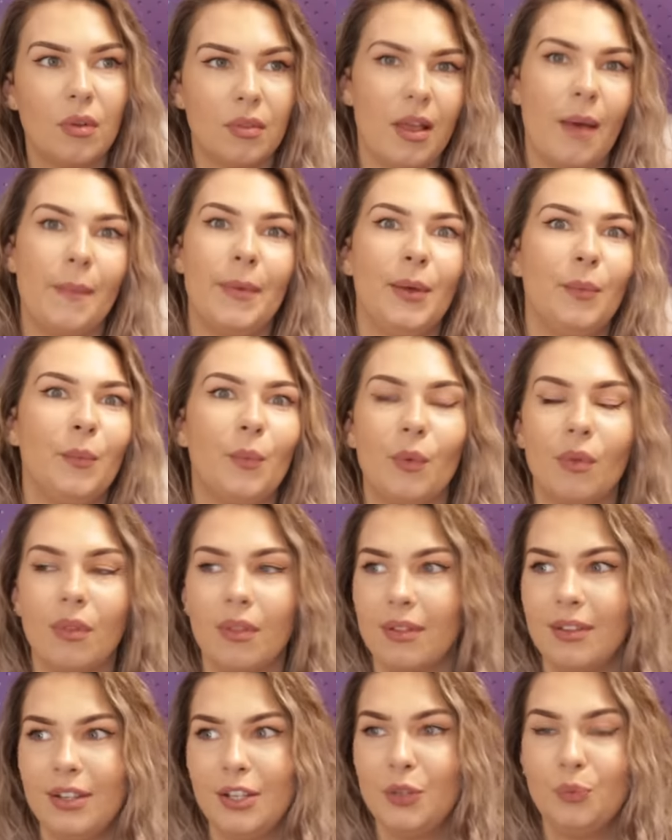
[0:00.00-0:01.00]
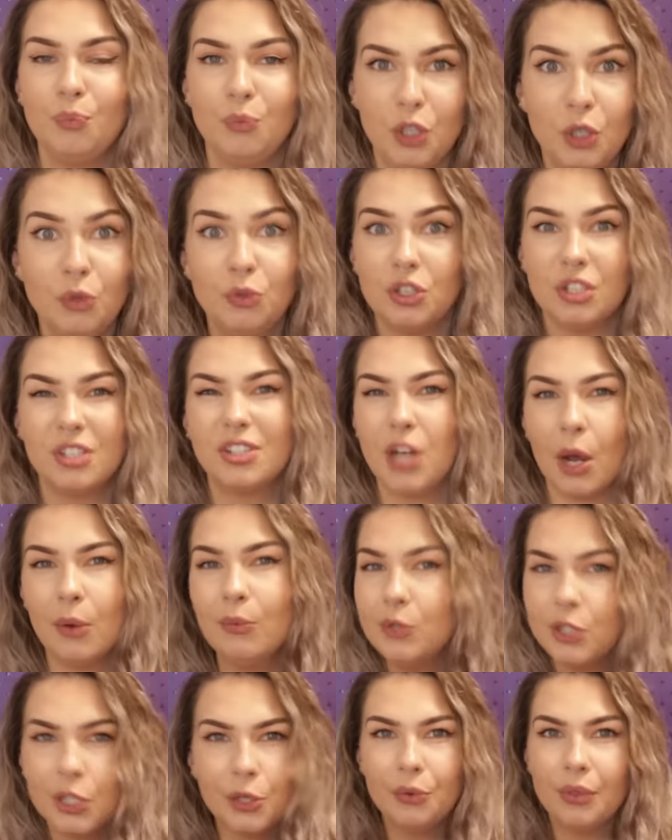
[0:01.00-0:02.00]
I mean, you just
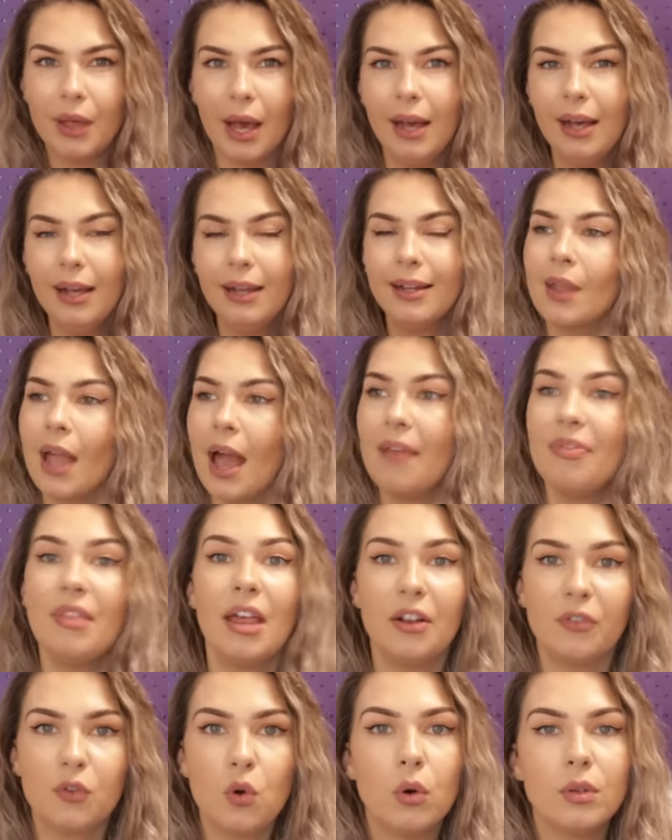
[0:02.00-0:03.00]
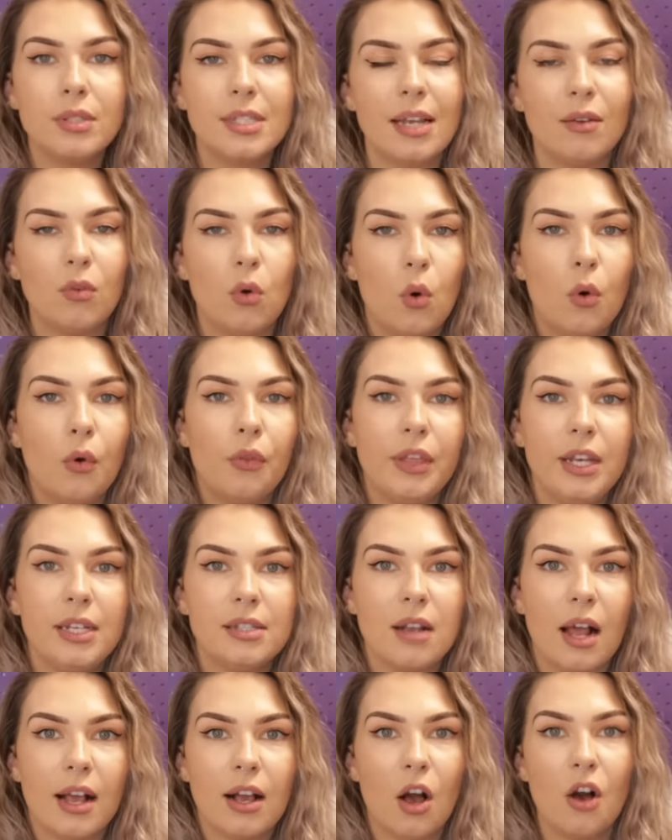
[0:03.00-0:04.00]
don't do that. And then of course there are all
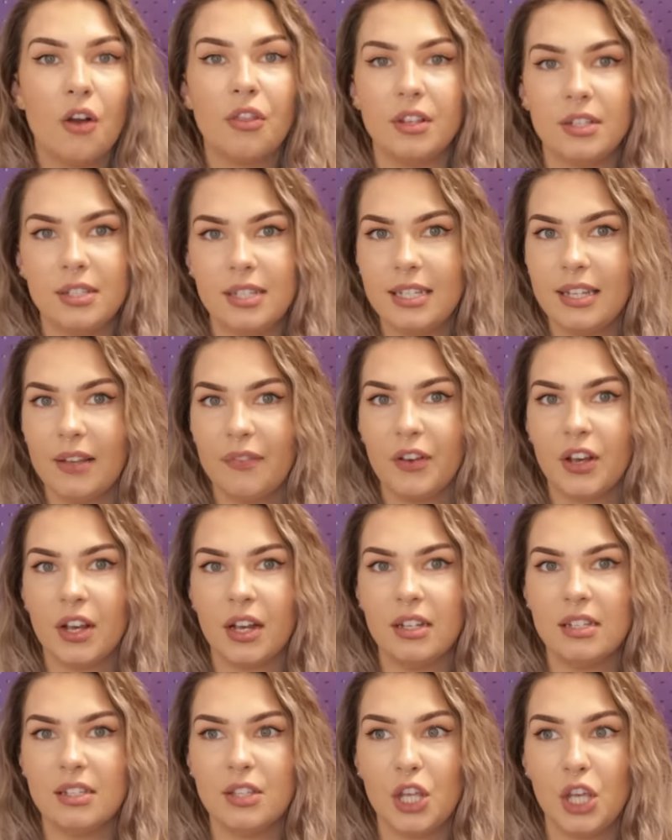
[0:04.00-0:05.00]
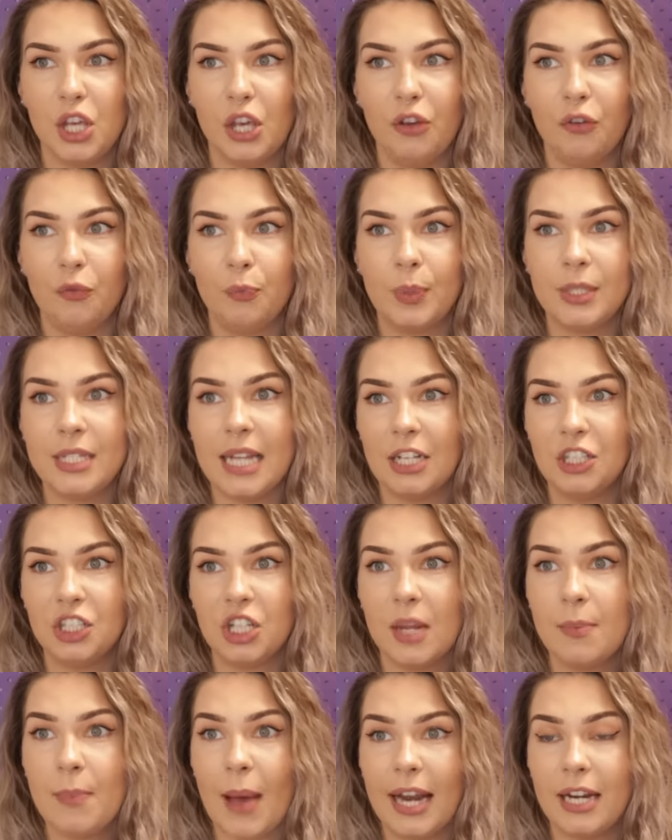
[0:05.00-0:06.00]
these like other certificates that you've
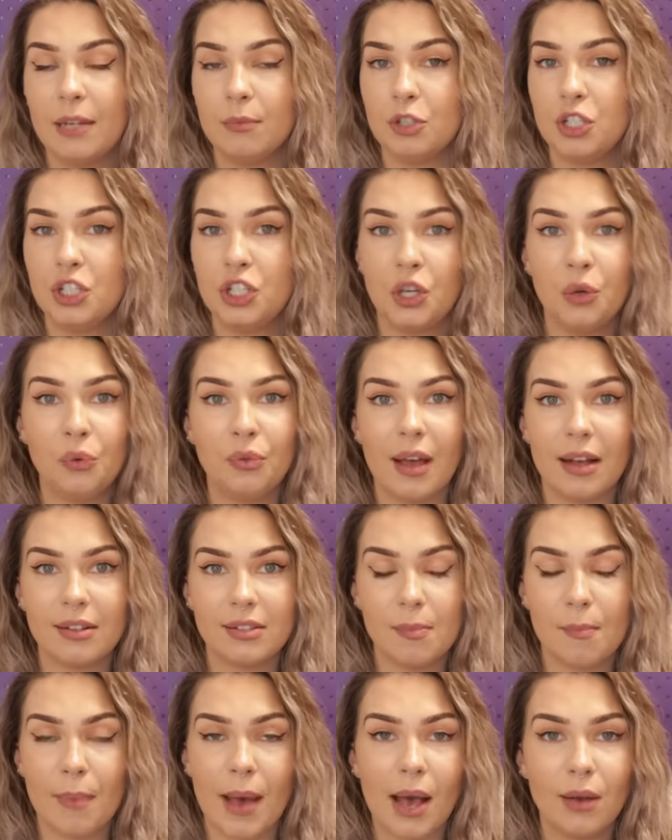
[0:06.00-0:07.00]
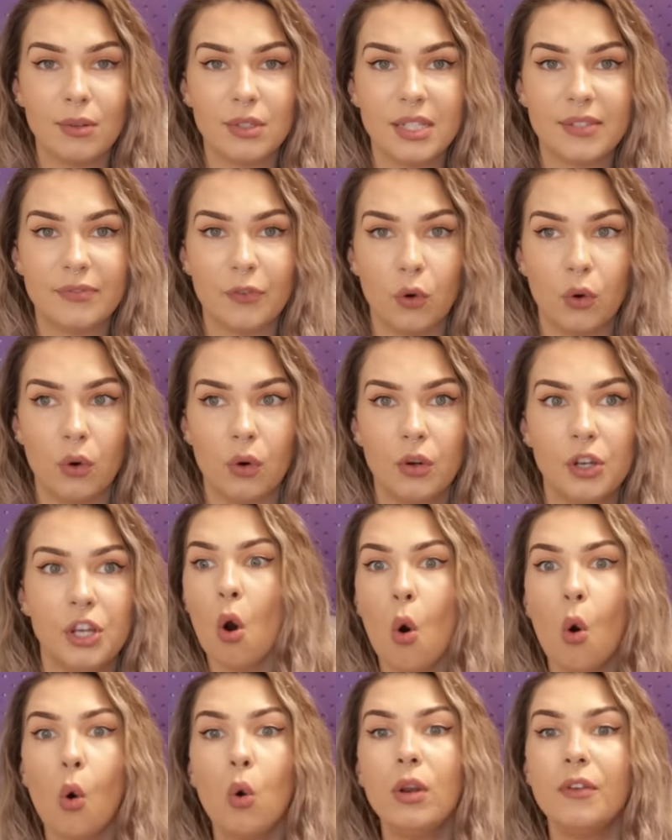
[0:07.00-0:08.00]
potentially paid up to £2,000 for.
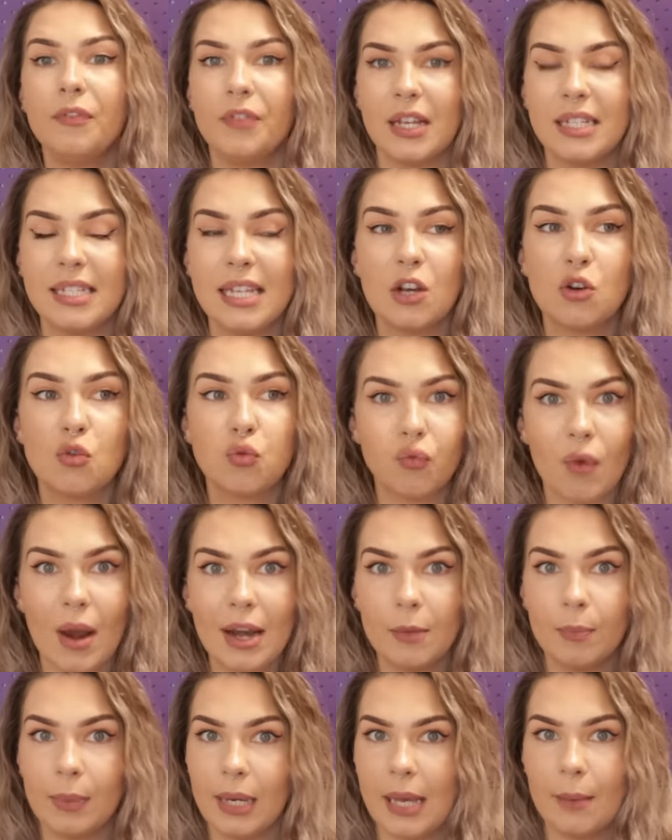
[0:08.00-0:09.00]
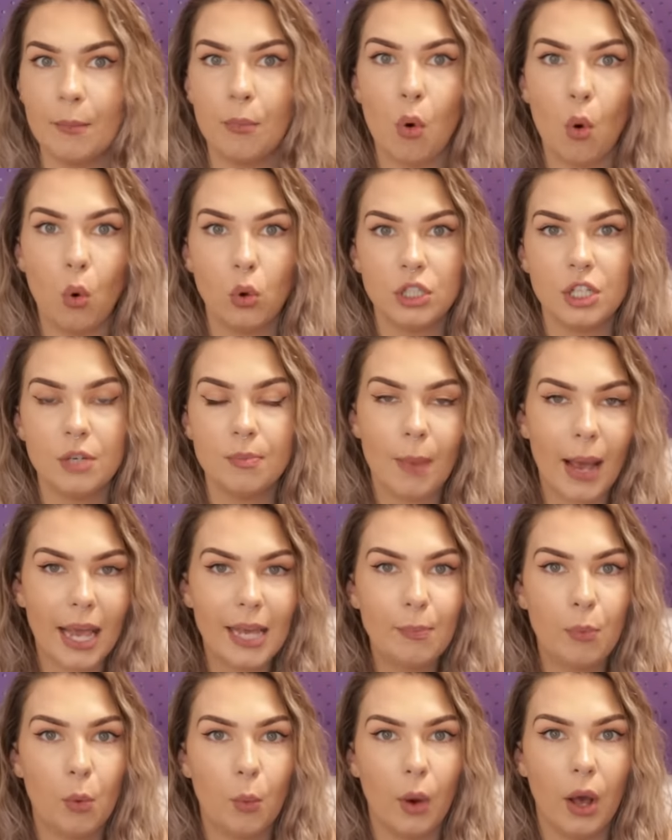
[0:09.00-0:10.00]
All of this incredibly important
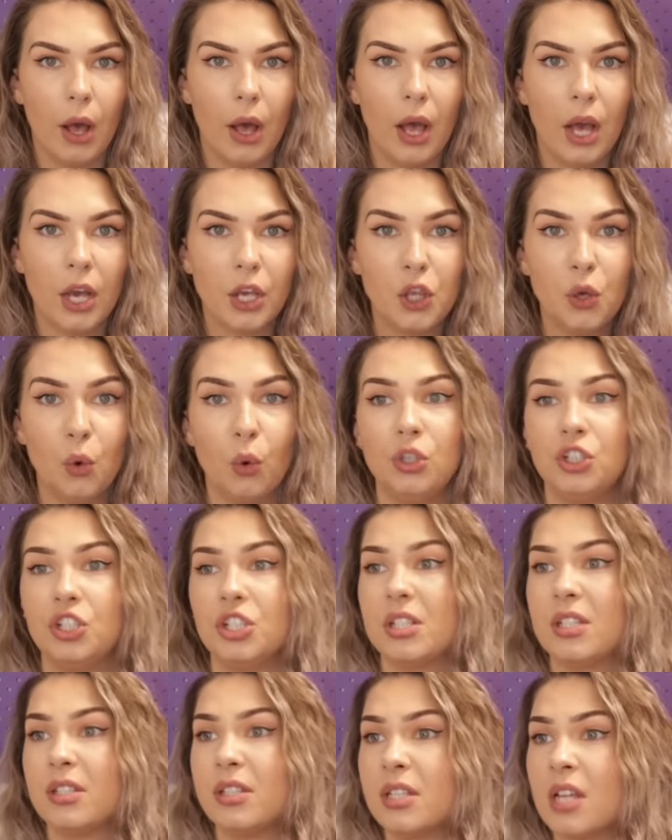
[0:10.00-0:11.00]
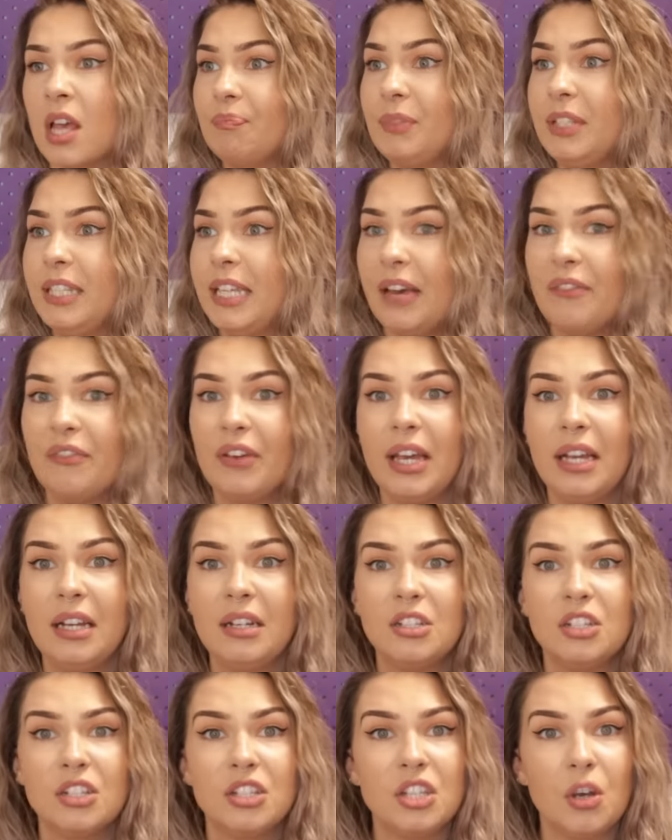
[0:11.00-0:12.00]
paperwork you're just
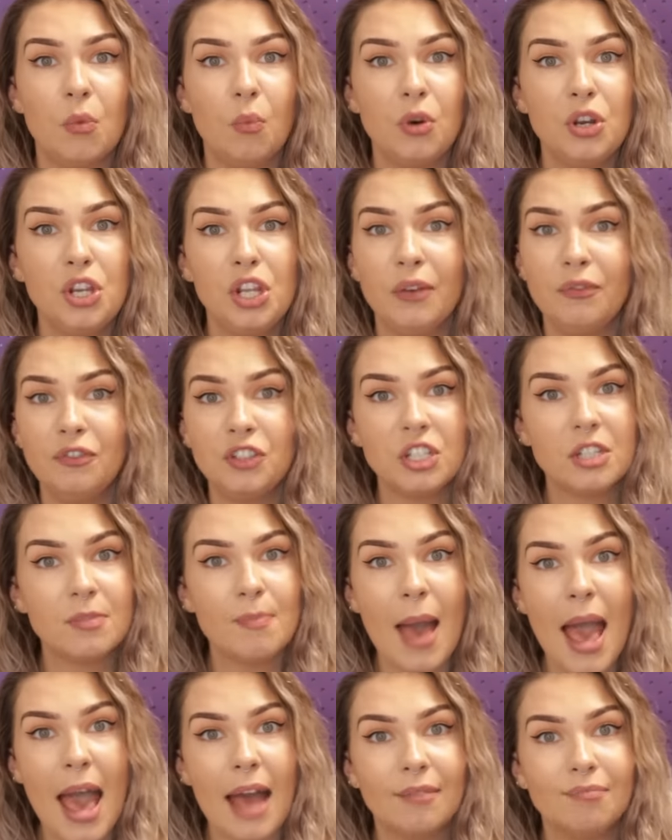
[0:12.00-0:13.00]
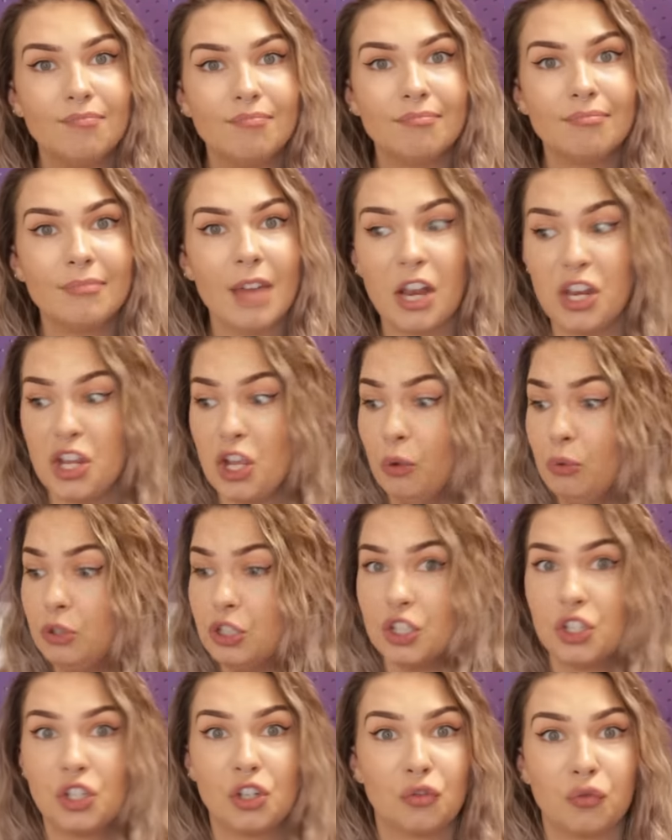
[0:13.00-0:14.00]
giving to someone you've just met. And you
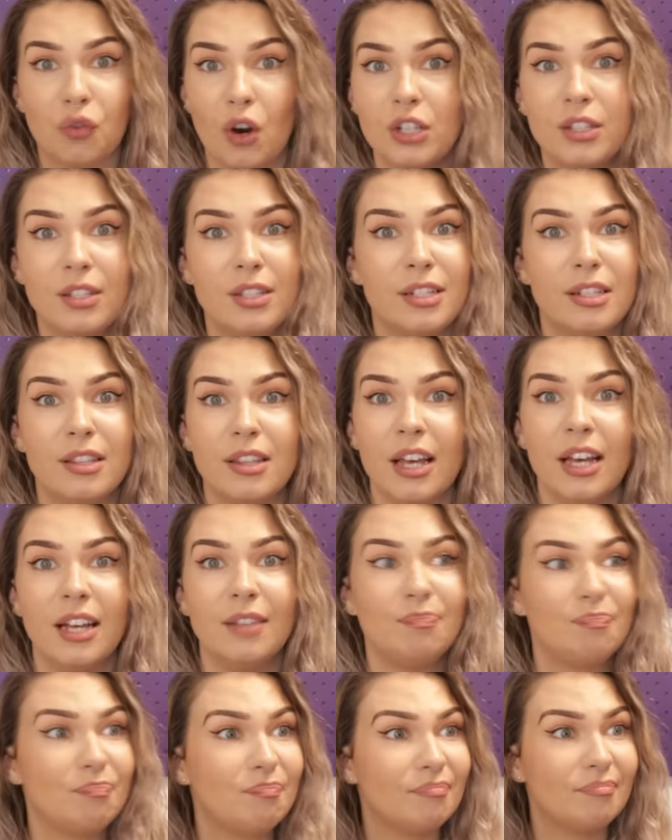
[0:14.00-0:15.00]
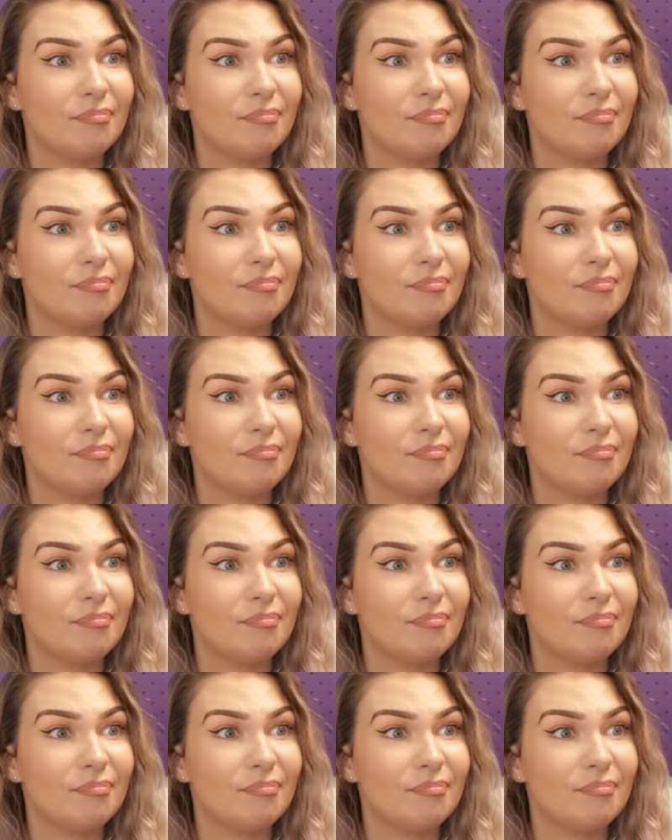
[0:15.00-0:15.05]
just trust that